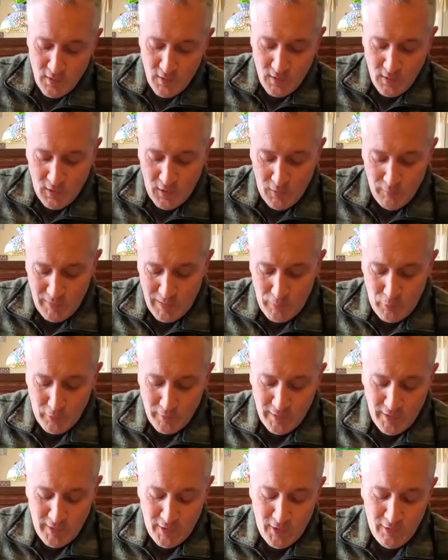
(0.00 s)
Um, they pulled
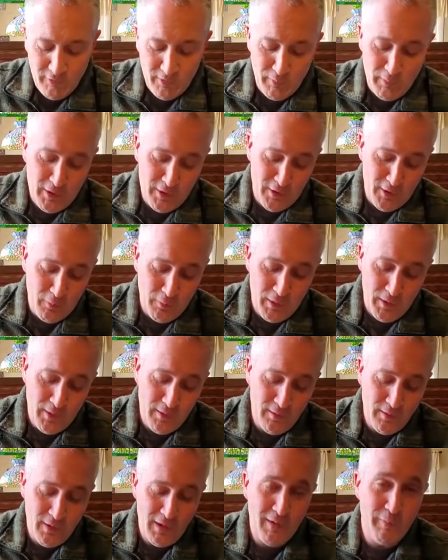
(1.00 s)
that off the menu, but
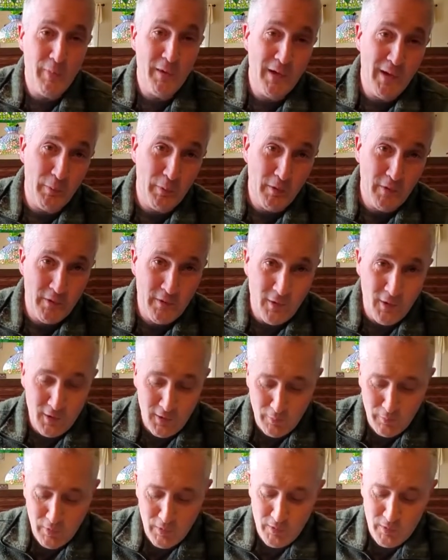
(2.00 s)
I've been able to talk
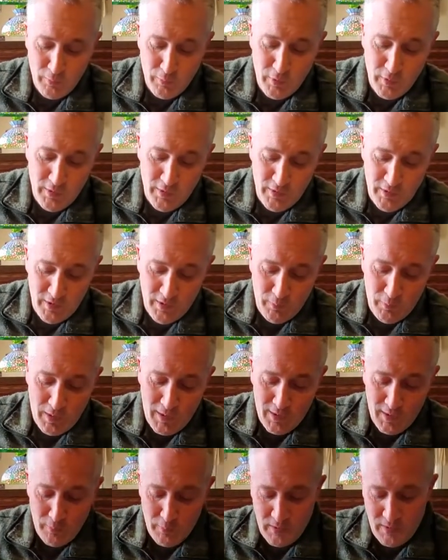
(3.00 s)
them into putting it in a
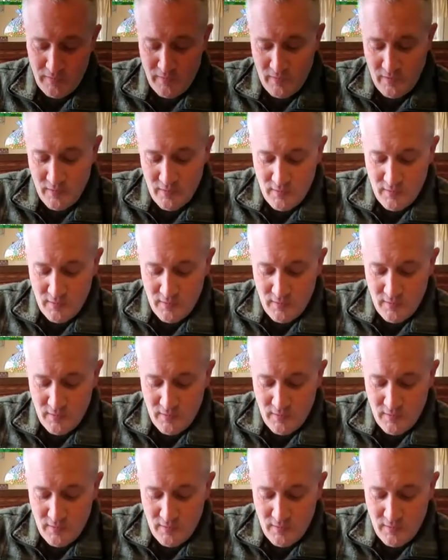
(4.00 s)
pocket pizza.